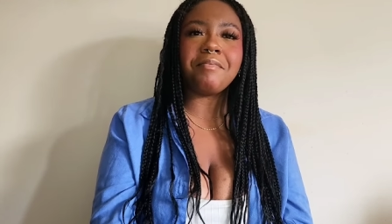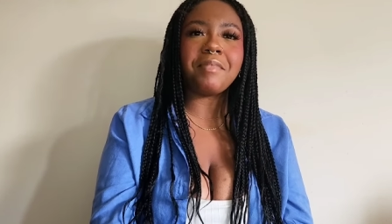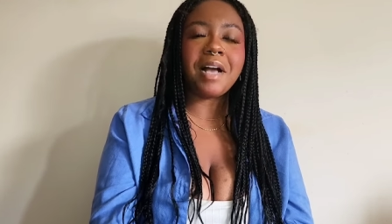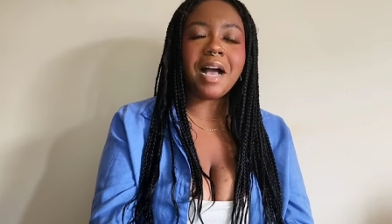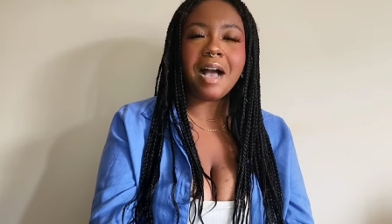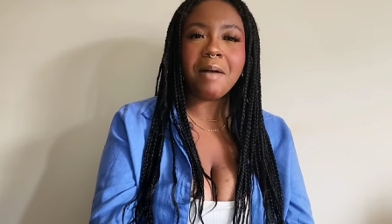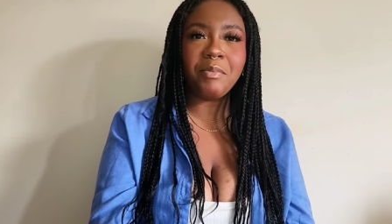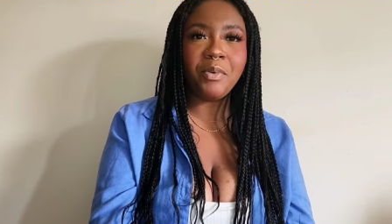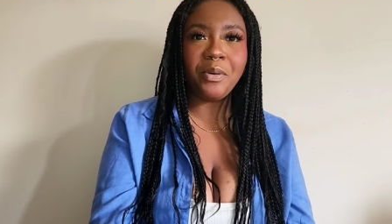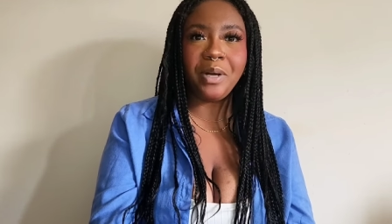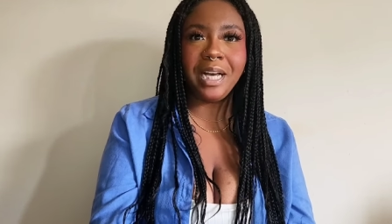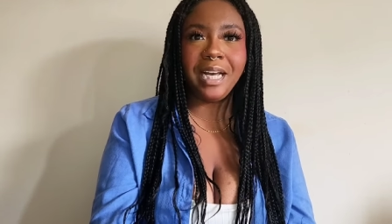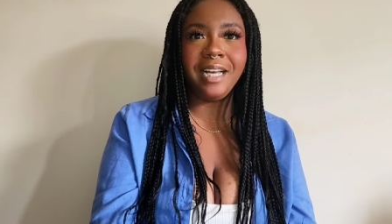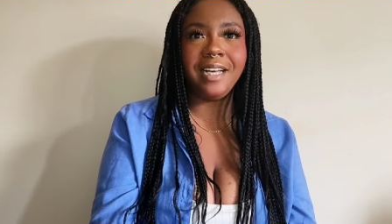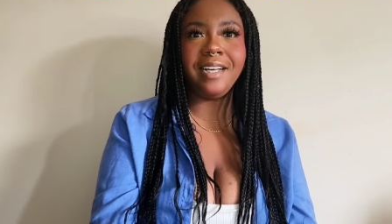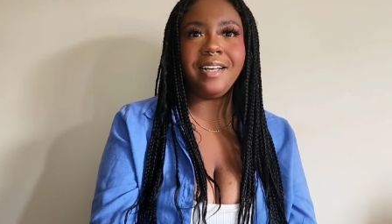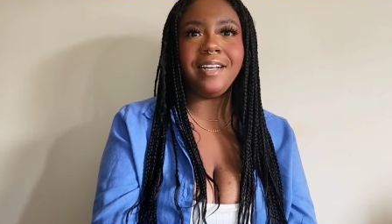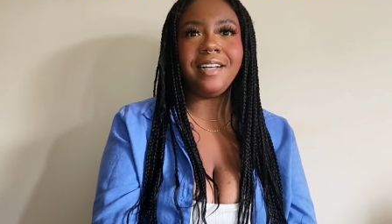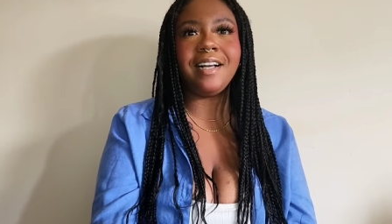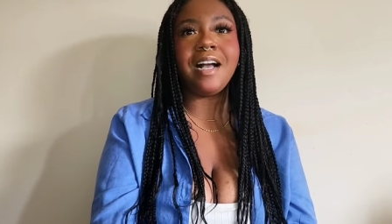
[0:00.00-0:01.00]
I'm
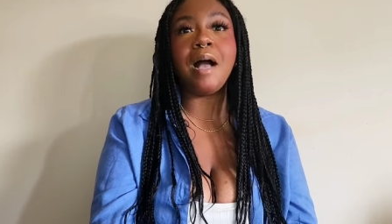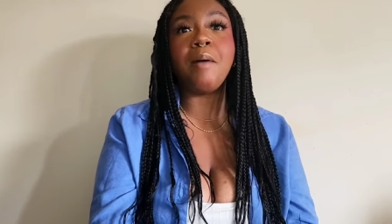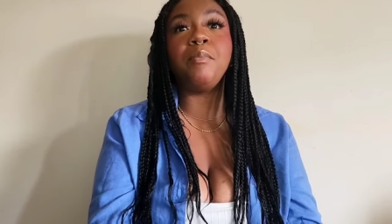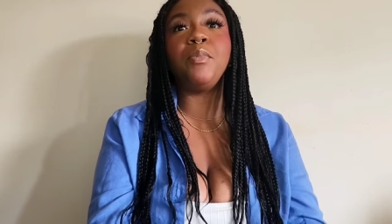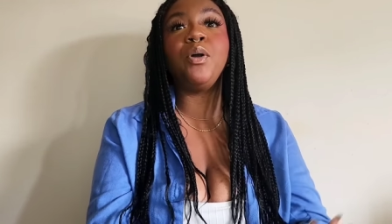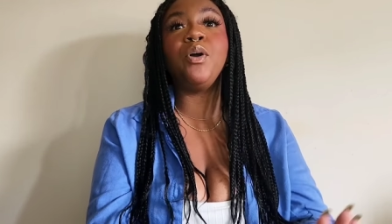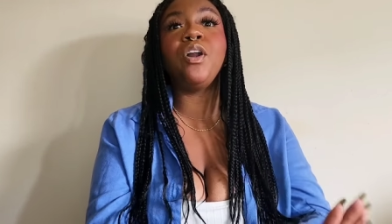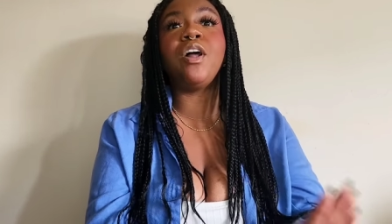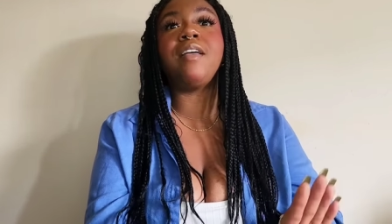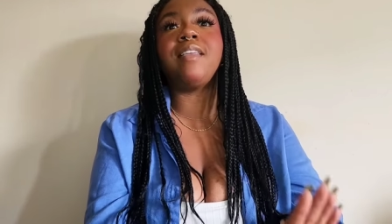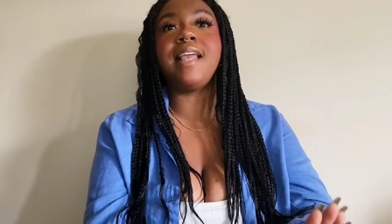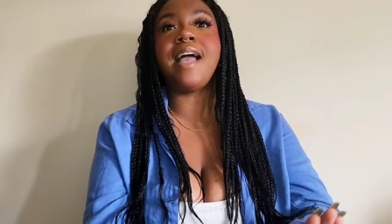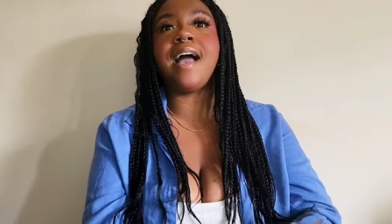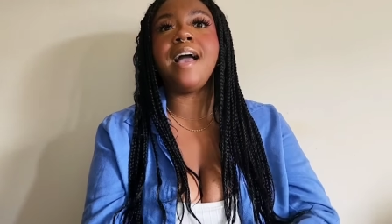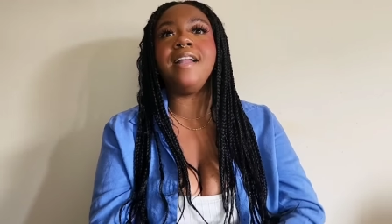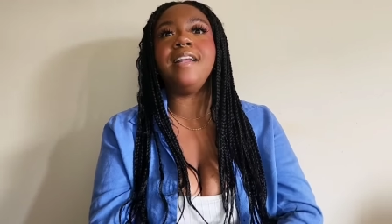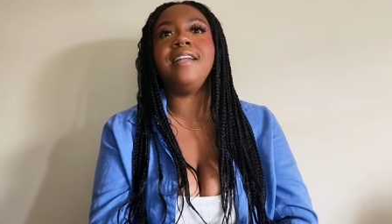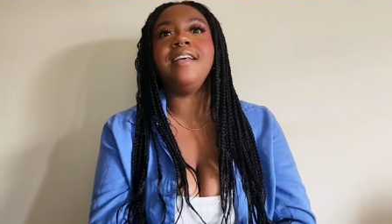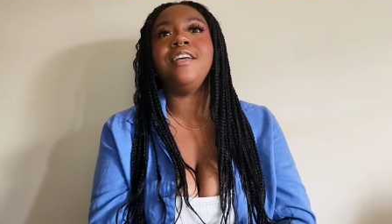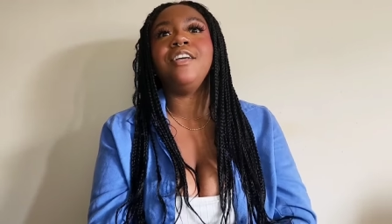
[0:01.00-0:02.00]
okay. I'm good on
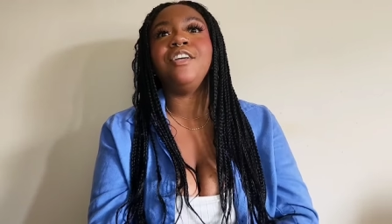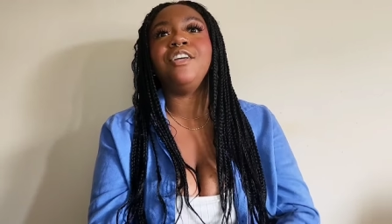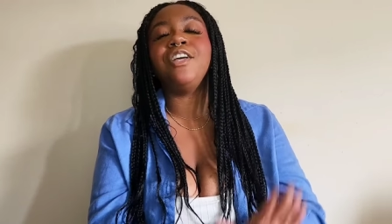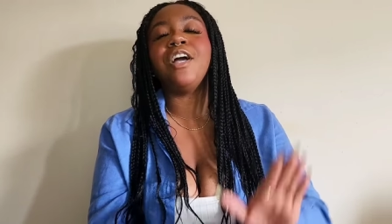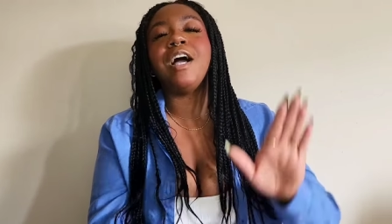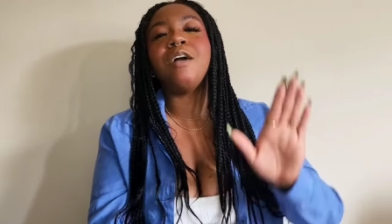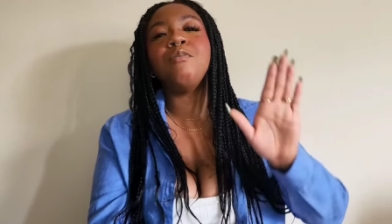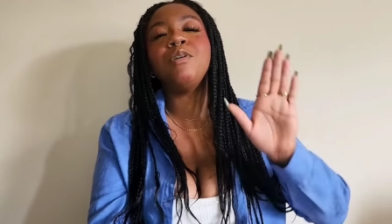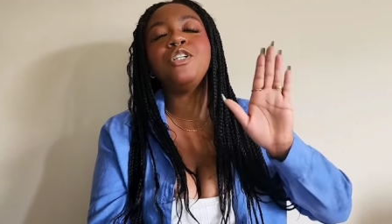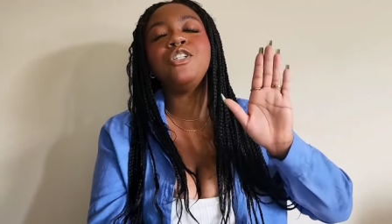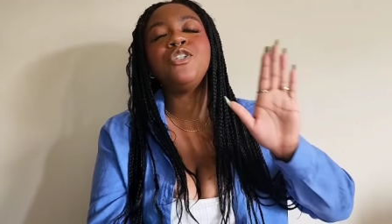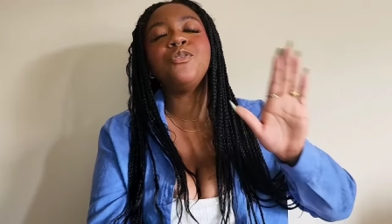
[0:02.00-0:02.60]
that. I wish